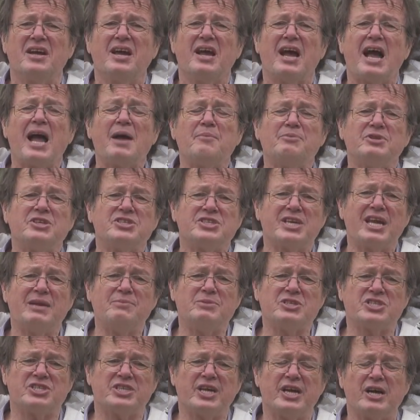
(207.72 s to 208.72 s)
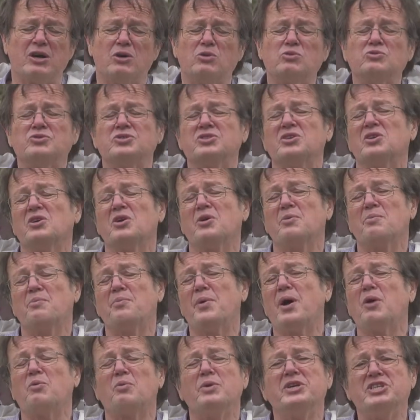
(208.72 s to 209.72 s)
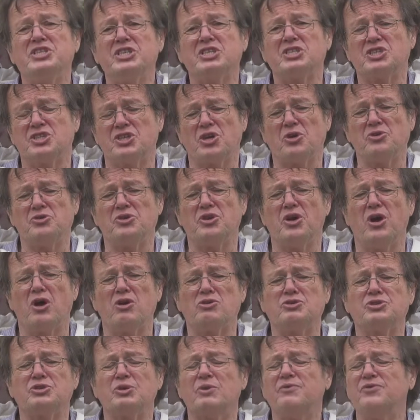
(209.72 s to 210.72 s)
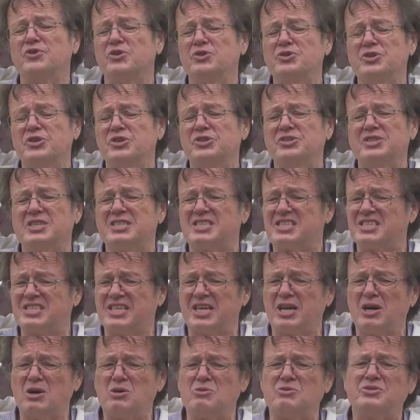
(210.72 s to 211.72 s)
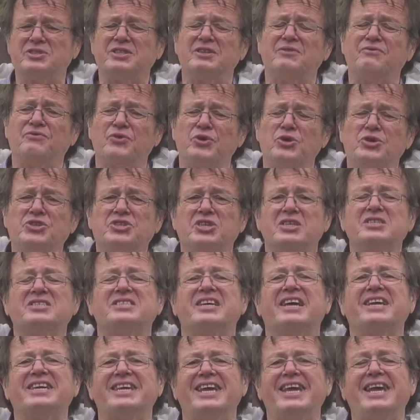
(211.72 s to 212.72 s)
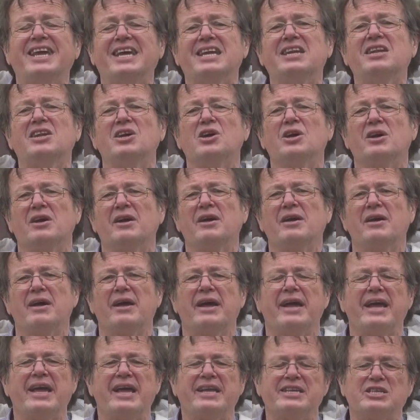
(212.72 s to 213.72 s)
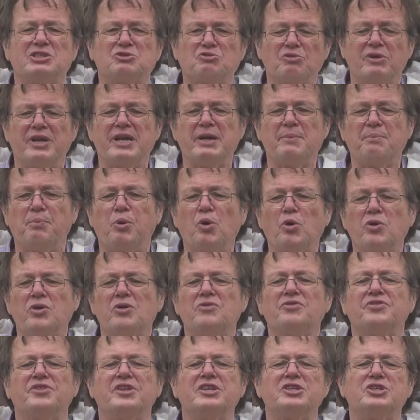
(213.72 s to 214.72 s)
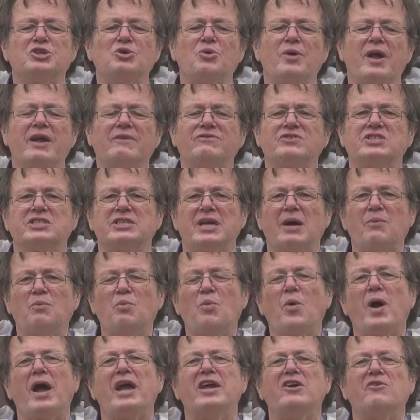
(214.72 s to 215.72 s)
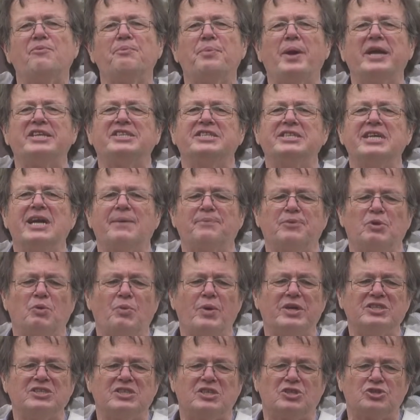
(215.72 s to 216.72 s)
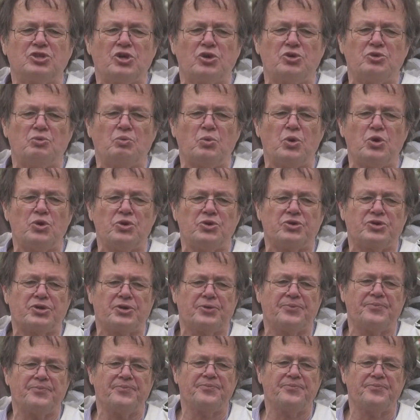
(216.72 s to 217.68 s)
the same as cells, but we just don't know. So if you're using cells and virgins, again, and it's really important that you have some way of patching up the ones that don't work.